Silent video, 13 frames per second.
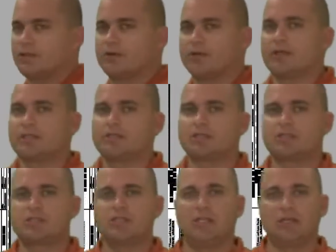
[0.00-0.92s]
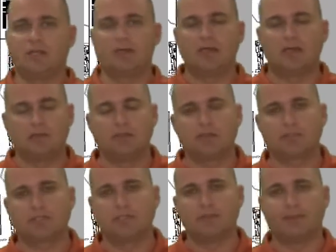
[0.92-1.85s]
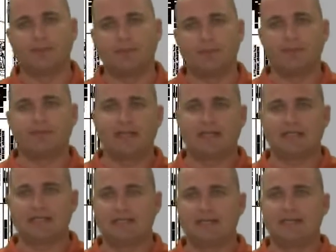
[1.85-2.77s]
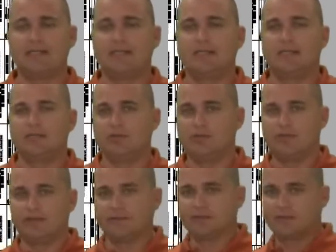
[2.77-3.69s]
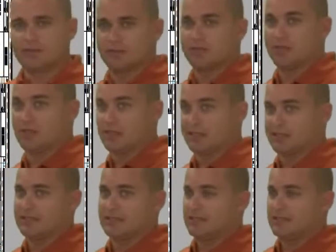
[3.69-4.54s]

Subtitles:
and created this sheet. Now it looks simple in the fact that you have a title block